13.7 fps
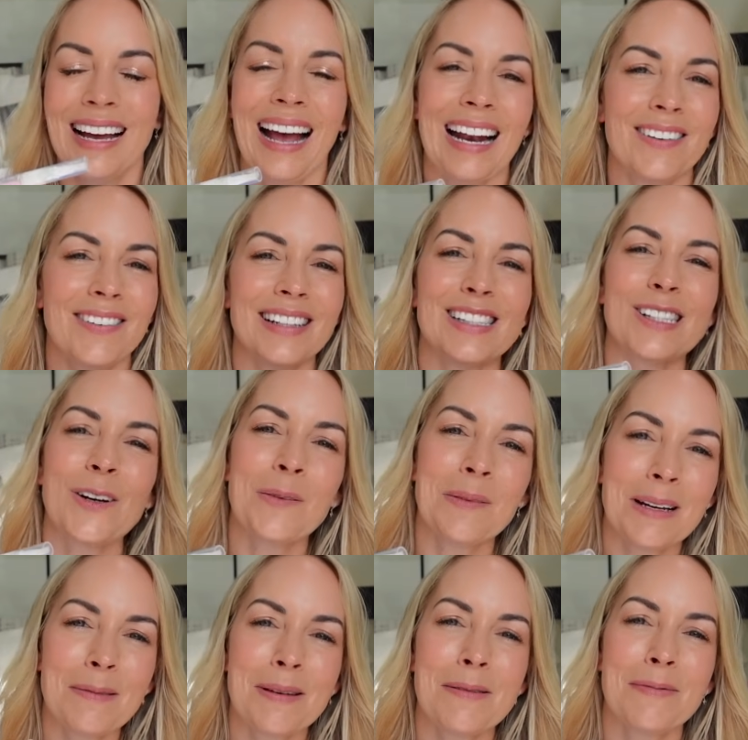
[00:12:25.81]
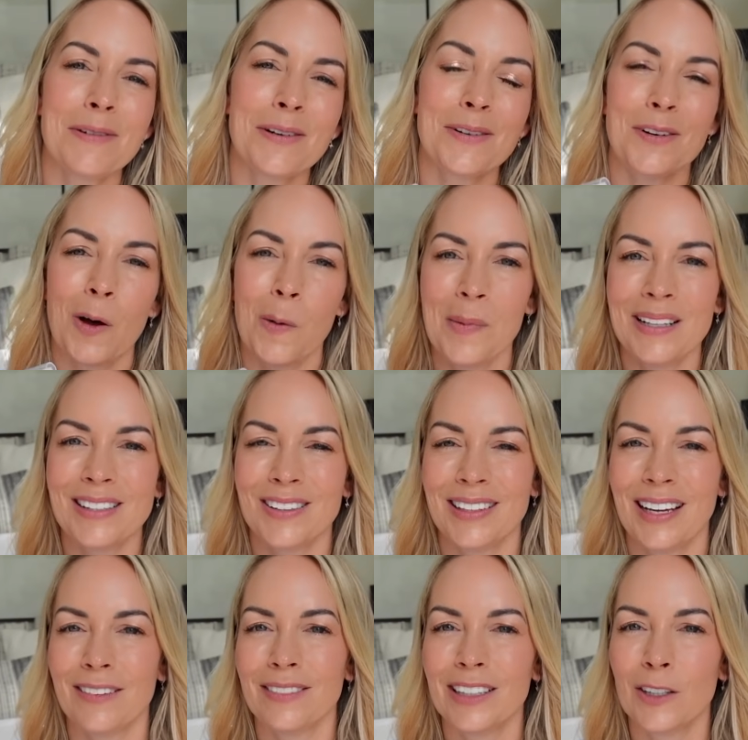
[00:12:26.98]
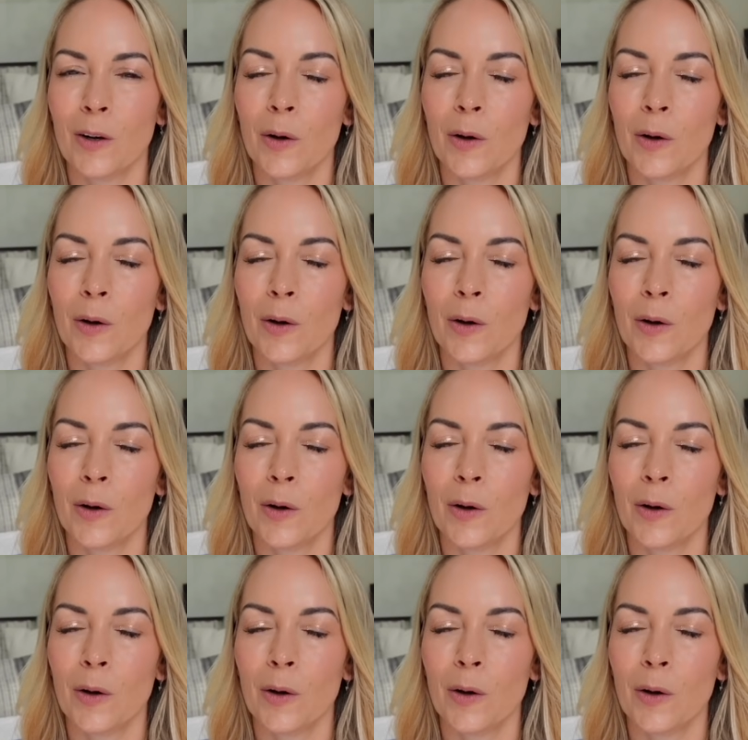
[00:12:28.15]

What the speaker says: And I've had so many people comment on that reel,